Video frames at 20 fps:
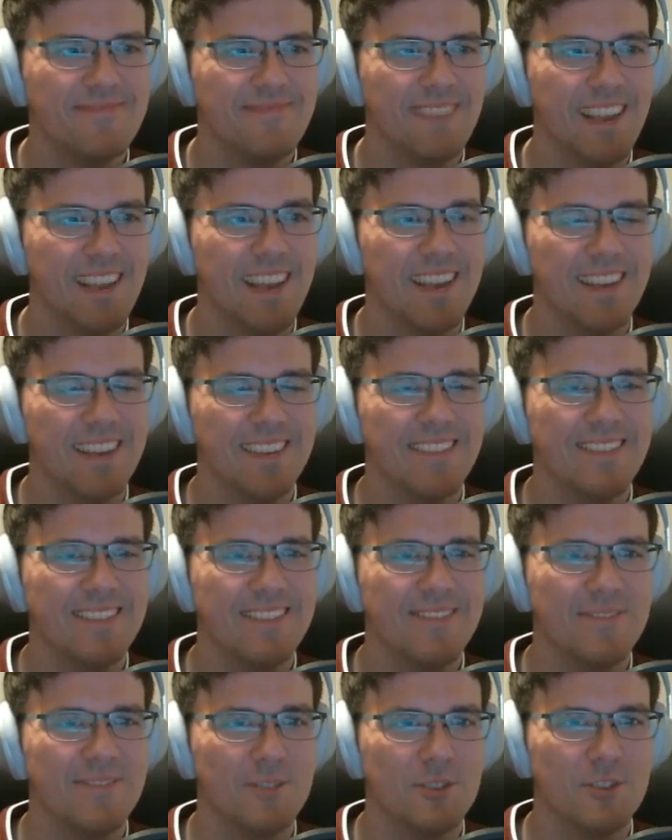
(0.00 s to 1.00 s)
Yeah,
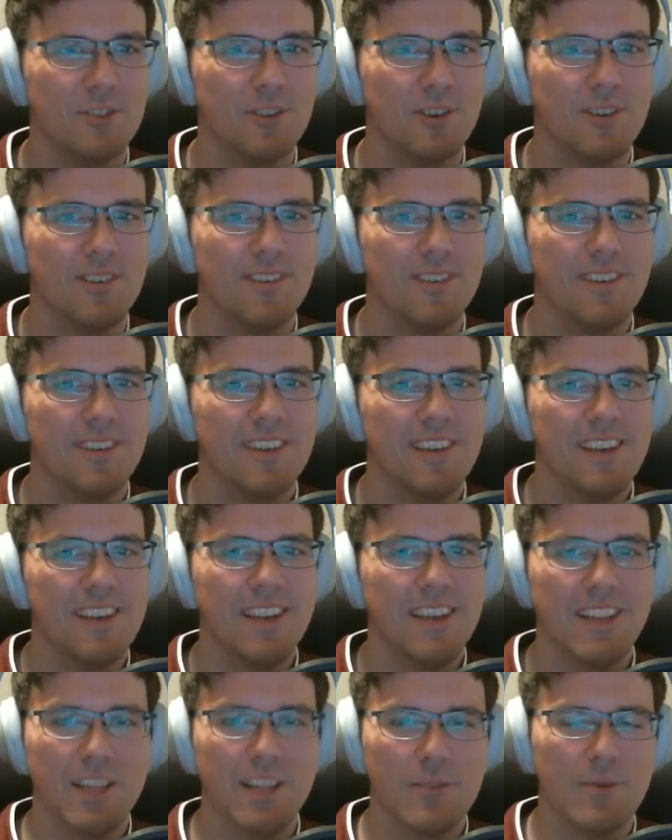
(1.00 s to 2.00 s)
for sure.
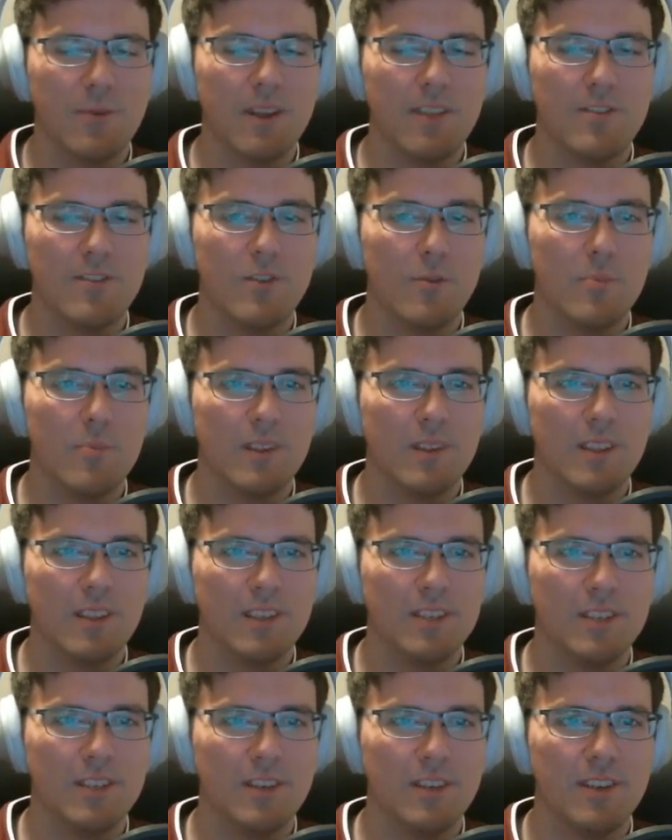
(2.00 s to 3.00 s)
And that's why it's so
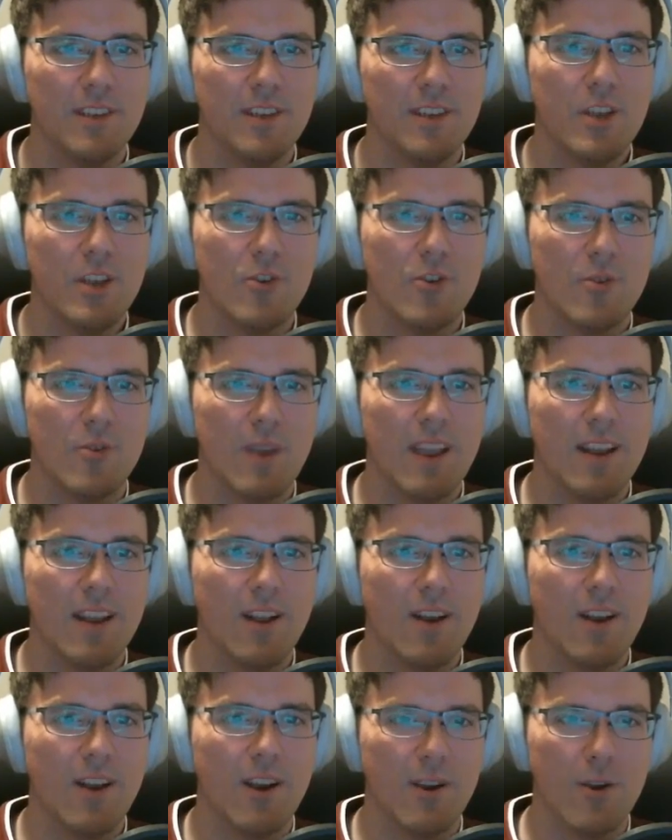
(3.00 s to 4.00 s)
appealing to create
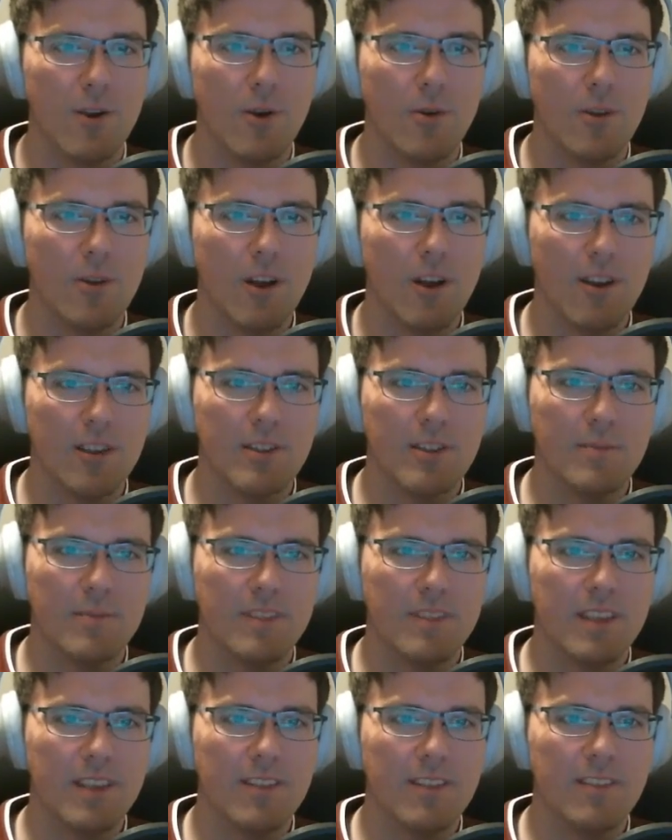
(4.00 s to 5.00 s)
our own awesome
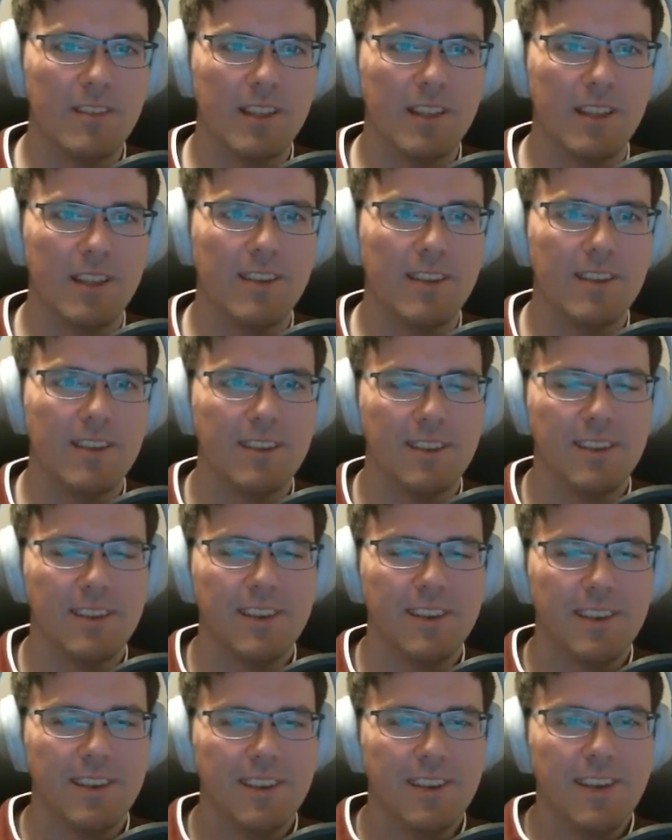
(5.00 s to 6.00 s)
things, like
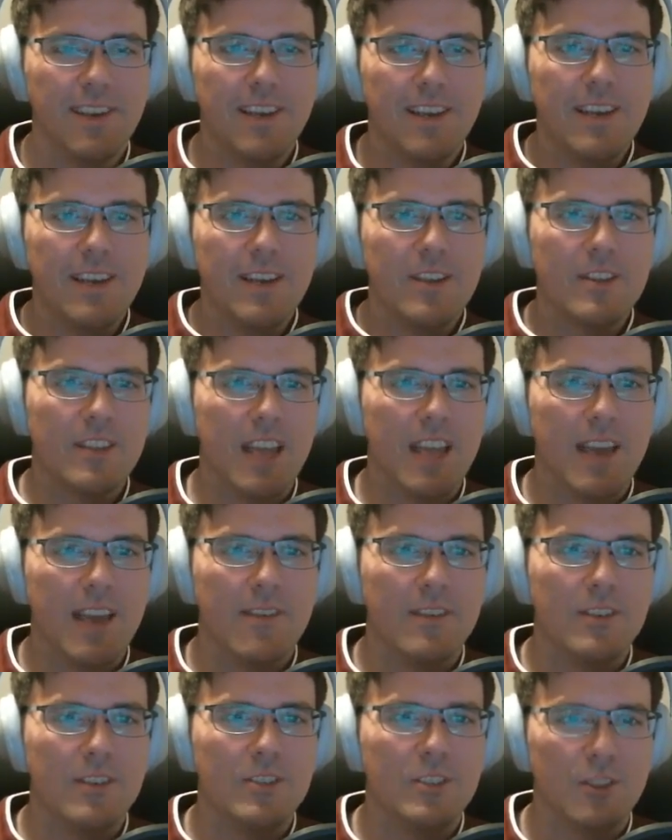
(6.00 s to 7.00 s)

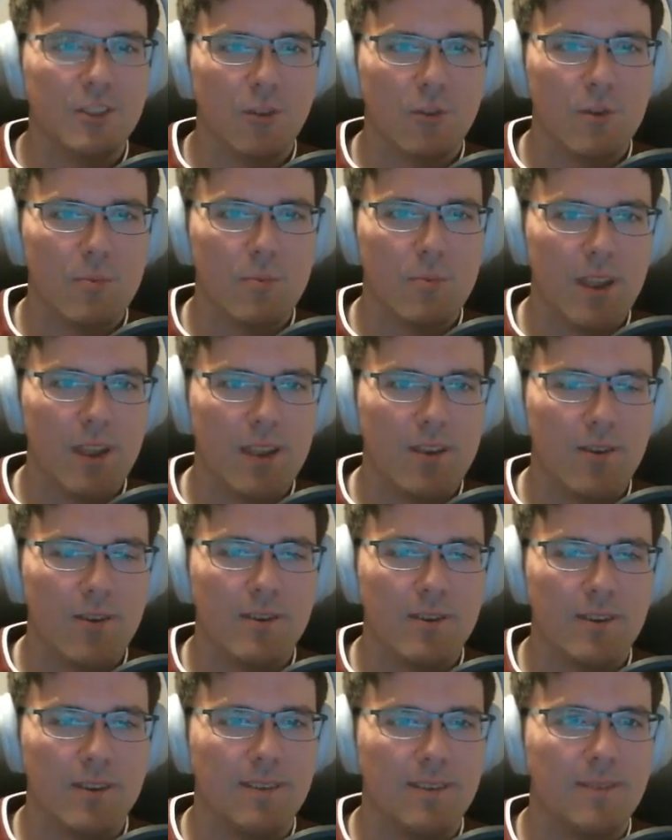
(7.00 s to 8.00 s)
Savage and
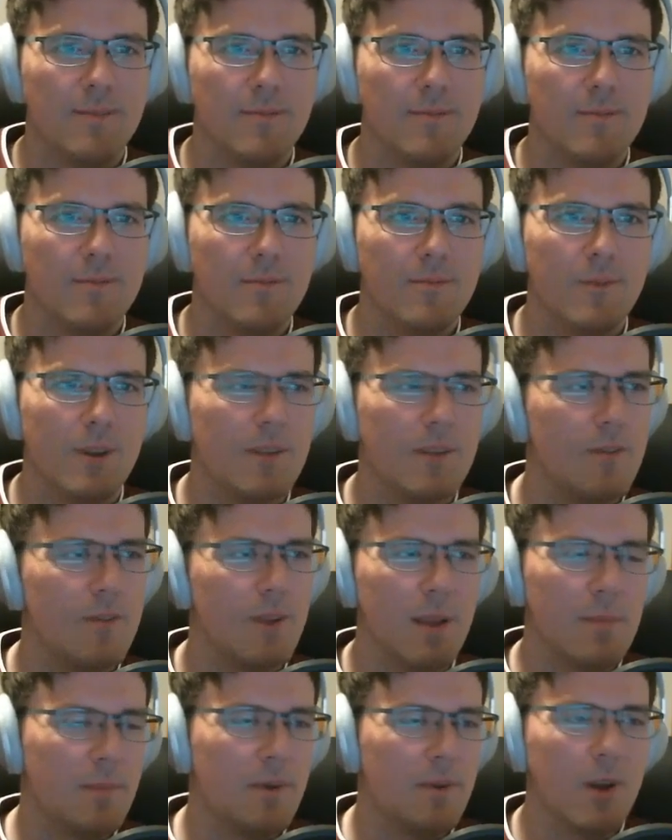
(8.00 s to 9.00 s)
Lordbreaker and whatever
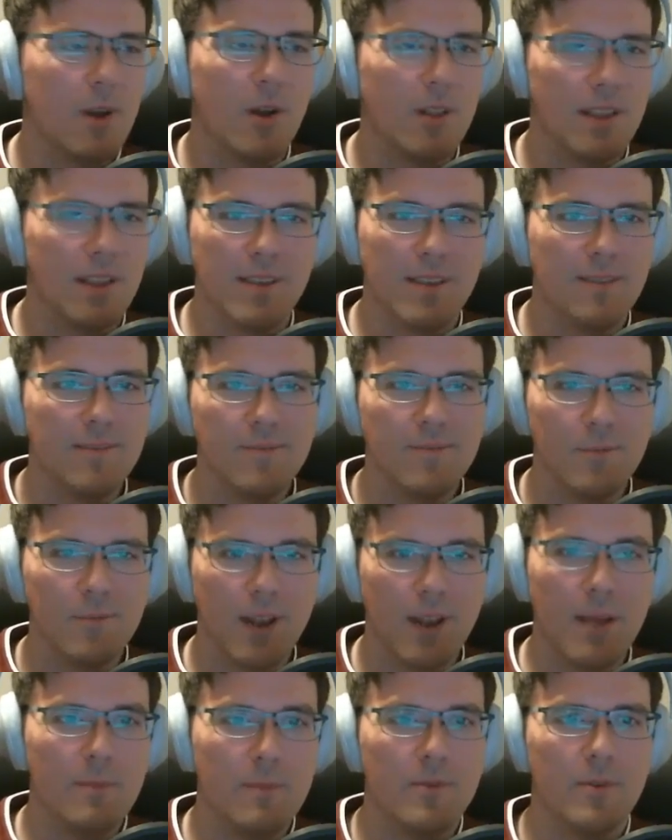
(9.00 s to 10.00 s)
I'm calling
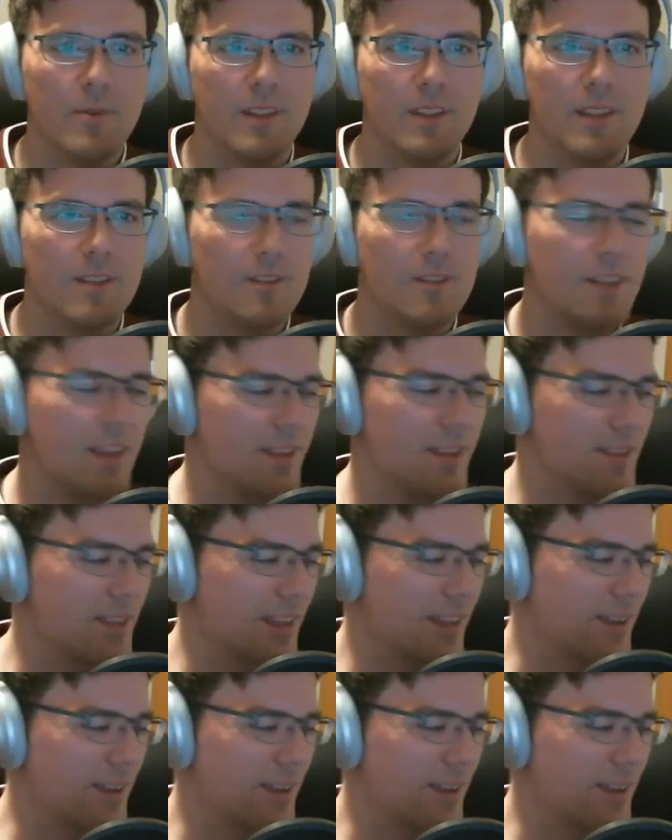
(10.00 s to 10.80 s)
what I'm doing these days.